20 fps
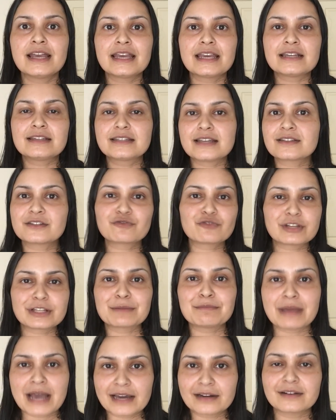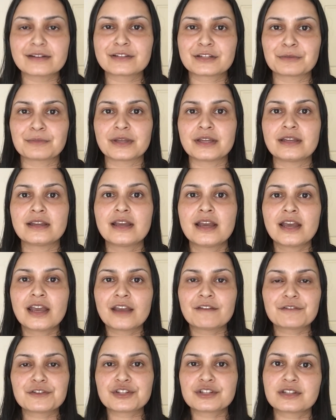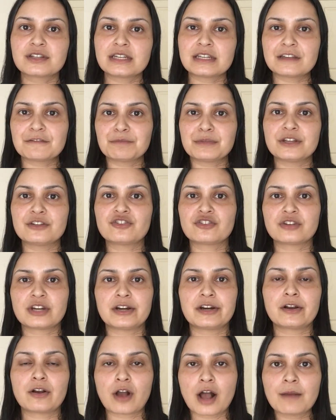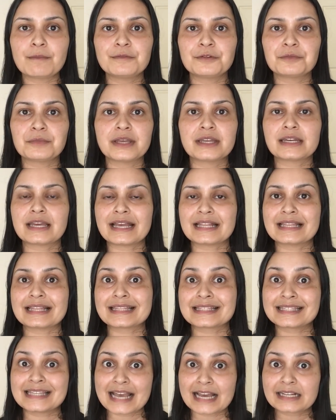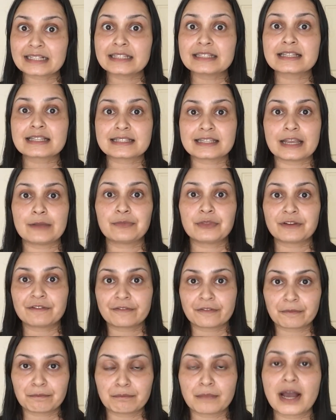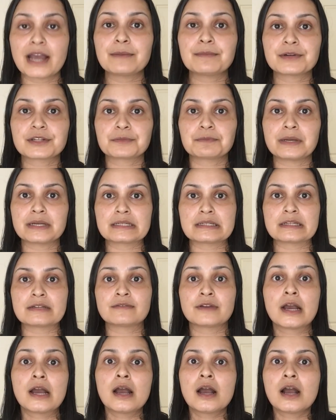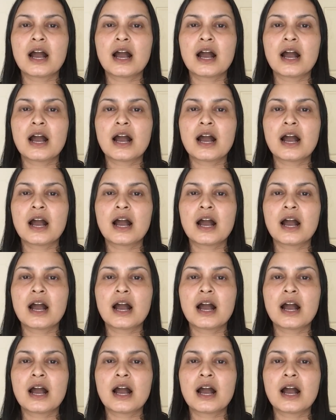It doesn't really matter to me if you're just going to give me a generic compliment and exactly the same thing from my perspective.